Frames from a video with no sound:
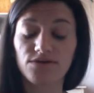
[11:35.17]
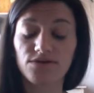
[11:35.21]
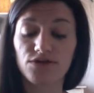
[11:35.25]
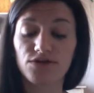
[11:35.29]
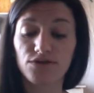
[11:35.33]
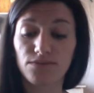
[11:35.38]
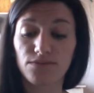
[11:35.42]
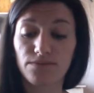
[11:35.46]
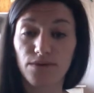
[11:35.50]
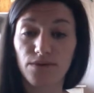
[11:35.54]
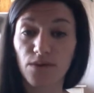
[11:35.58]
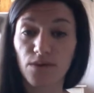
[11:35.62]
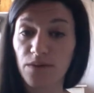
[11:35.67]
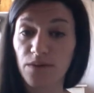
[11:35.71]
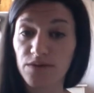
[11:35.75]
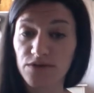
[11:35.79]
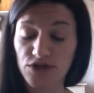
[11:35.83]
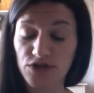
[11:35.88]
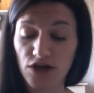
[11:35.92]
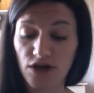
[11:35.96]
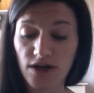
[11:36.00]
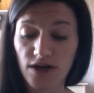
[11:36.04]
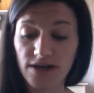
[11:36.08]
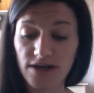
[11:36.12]
both
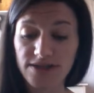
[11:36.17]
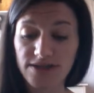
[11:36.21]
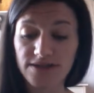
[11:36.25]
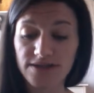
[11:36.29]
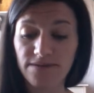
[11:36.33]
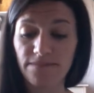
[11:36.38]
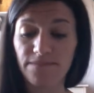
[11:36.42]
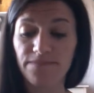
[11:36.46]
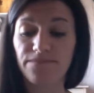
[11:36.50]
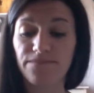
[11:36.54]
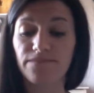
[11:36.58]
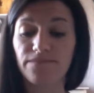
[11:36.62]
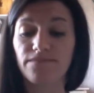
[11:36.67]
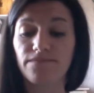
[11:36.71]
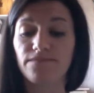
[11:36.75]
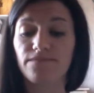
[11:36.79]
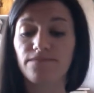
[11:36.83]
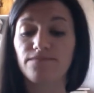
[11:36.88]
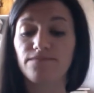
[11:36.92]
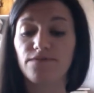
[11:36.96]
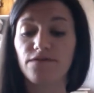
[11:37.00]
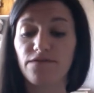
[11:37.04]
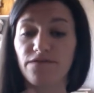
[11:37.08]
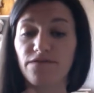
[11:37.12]
jaws,
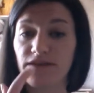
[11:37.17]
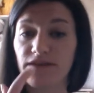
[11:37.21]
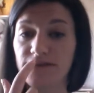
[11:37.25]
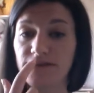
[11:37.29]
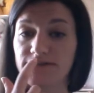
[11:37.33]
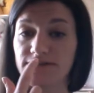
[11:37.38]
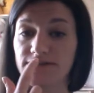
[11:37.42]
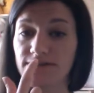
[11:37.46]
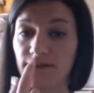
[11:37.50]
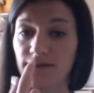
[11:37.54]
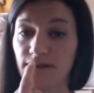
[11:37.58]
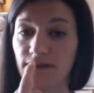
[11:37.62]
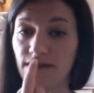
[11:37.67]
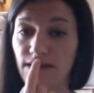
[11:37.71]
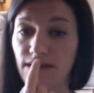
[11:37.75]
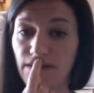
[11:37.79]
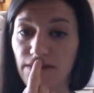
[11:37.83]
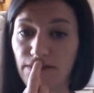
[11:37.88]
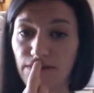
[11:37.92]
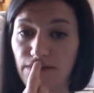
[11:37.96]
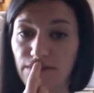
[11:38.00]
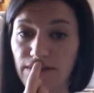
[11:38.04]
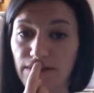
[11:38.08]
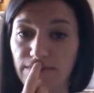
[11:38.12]
move this
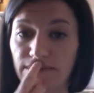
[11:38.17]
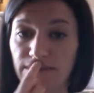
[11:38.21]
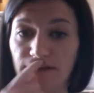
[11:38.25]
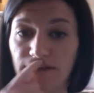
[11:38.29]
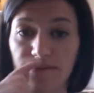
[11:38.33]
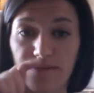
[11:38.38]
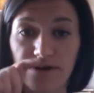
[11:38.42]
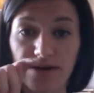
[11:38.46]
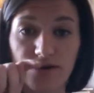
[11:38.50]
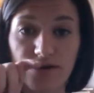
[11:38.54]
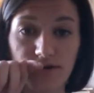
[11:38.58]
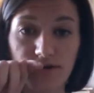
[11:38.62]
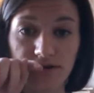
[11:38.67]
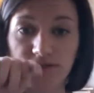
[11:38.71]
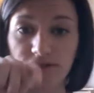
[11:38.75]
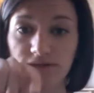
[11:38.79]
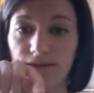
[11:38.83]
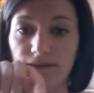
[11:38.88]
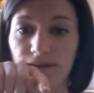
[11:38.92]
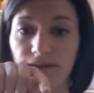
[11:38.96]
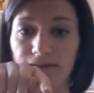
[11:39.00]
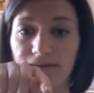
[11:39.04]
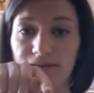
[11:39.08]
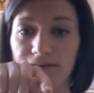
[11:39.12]
3 millimeters
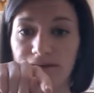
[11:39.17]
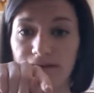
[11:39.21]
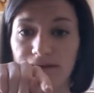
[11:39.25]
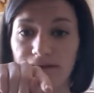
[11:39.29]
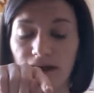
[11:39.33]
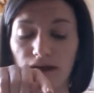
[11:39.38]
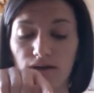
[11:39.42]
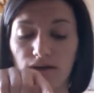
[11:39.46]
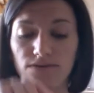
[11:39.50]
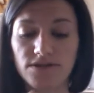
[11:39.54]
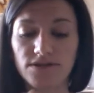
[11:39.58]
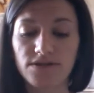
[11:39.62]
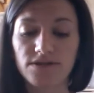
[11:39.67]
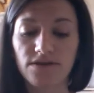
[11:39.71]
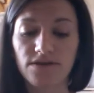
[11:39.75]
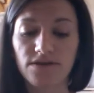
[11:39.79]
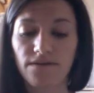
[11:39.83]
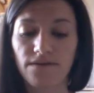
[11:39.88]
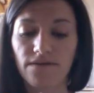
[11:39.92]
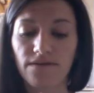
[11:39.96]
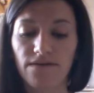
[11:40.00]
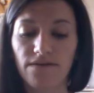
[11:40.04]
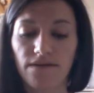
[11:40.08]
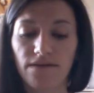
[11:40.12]
out,
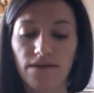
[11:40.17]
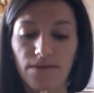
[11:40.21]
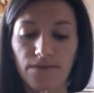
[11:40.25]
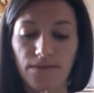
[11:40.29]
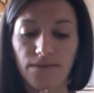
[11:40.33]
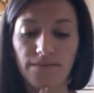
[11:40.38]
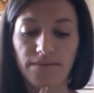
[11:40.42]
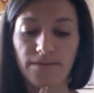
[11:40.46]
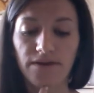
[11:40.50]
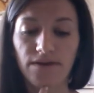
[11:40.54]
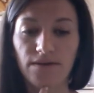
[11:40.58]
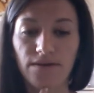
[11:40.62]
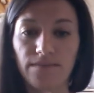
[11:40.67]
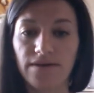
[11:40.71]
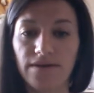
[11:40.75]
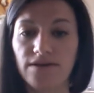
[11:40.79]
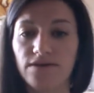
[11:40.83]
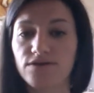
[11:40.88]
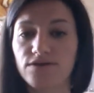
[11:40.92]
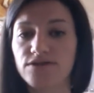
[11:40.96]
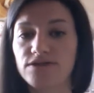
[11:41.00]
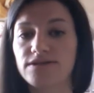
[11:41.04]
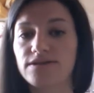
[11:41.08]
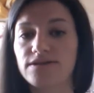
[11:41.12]
3
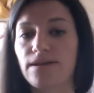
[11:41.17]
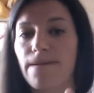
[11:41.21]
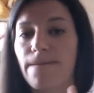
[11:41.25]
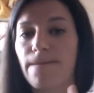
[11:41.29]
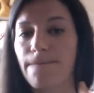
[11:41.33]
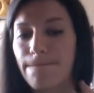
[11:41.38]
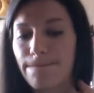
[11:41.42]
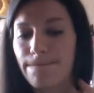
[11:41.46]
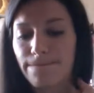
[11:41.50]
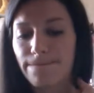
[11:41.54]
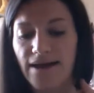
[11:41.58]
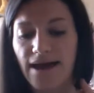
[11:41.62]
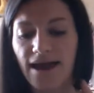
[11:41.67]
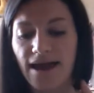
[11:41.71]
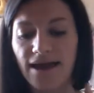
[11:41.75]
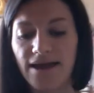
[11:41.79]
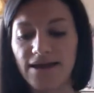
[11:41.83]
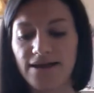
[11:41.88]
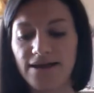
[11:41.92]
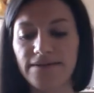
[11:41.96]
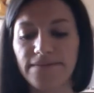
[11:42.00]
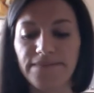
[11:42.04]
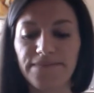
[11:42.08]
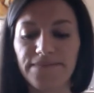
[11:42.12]
millimeters
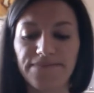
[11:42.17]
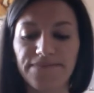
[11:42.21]
back.